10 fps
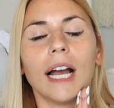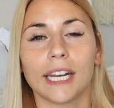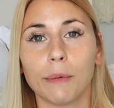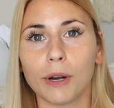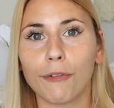I
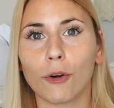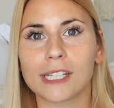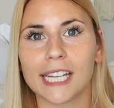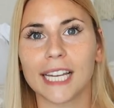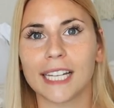didn't want to
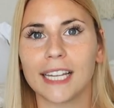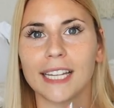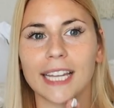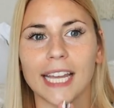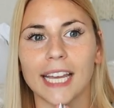force it,
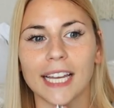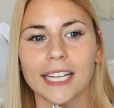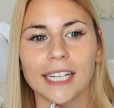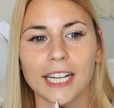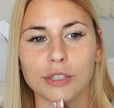
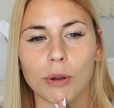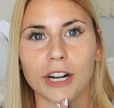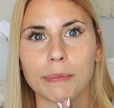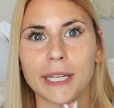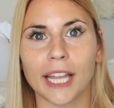and I just
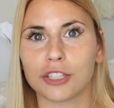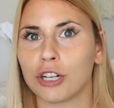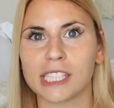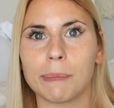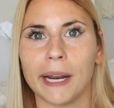wanted to be like
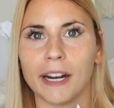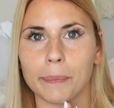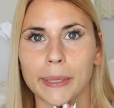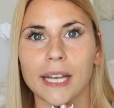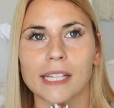
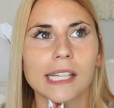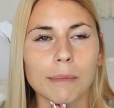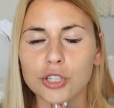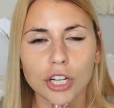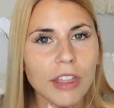transparent, because
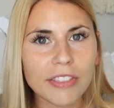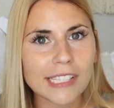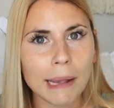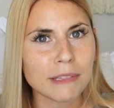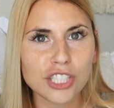I'm sure that
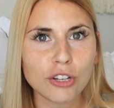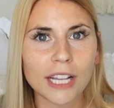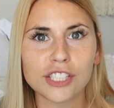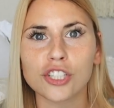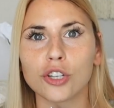this happens to you
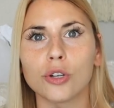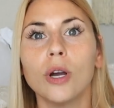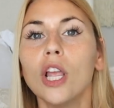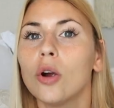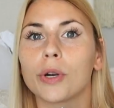guys
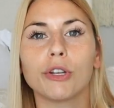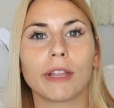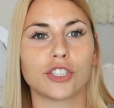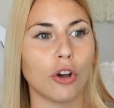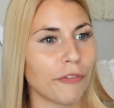too, where you
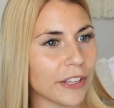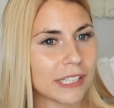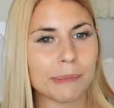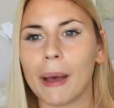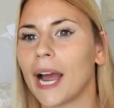like don't feel
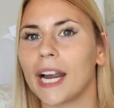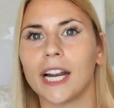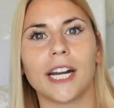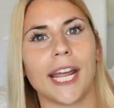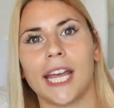
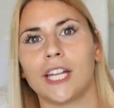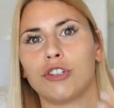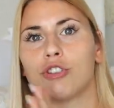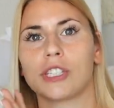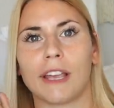inspired and
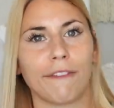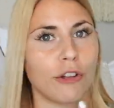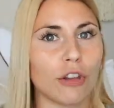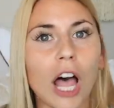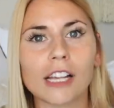you just like
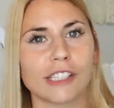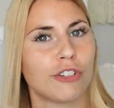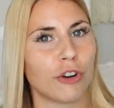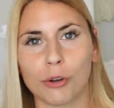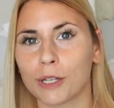feel lost and
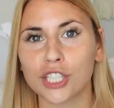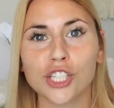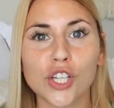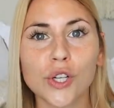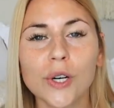you don't know what to
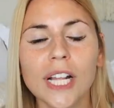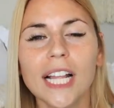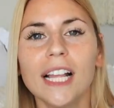do.